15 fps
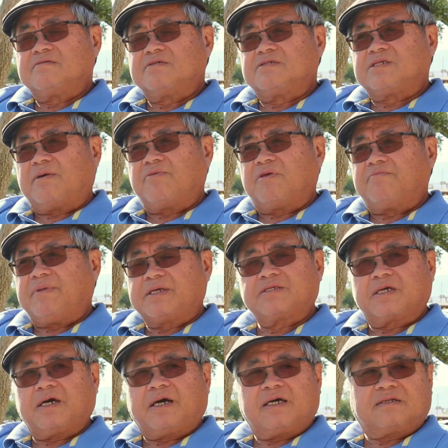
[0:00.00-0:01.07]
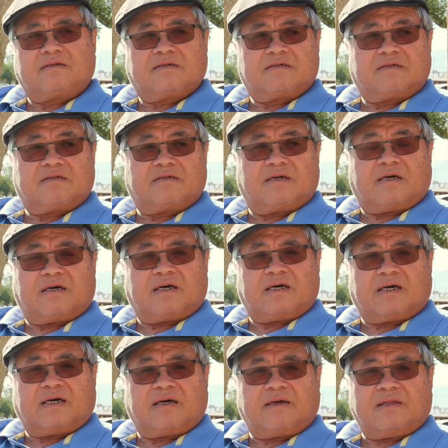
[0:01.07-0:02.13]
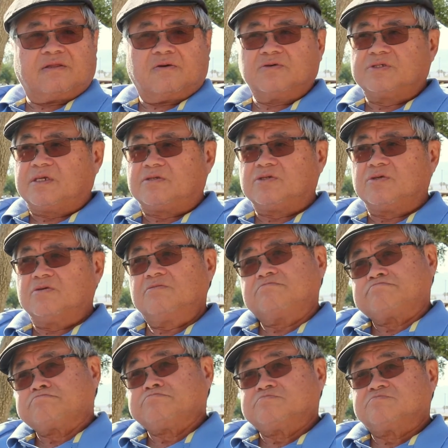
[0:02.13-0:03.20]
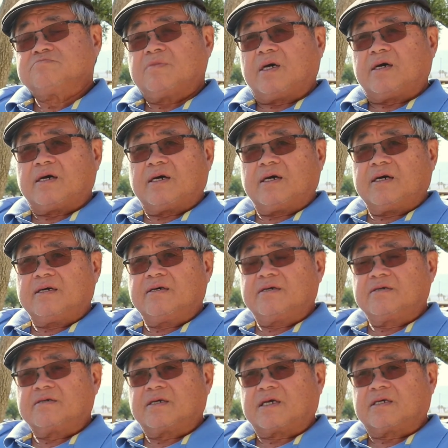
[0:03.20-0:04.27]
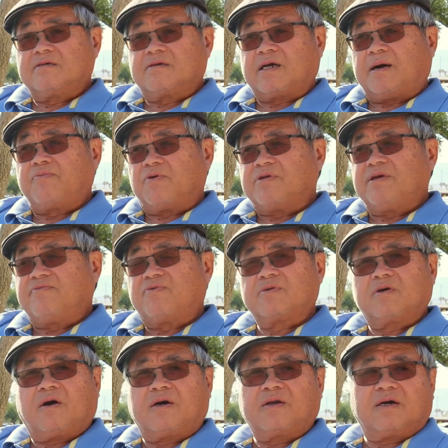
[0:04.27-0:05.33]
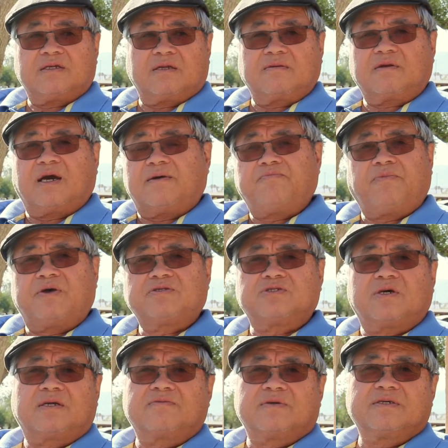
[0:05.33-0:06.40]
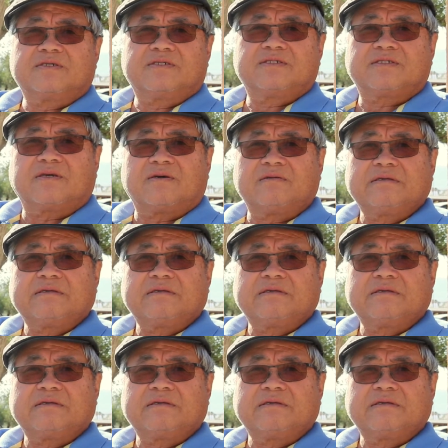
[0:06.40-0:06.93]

Some of them make the cut, and those that do, a couple have even gone on to got best genre. So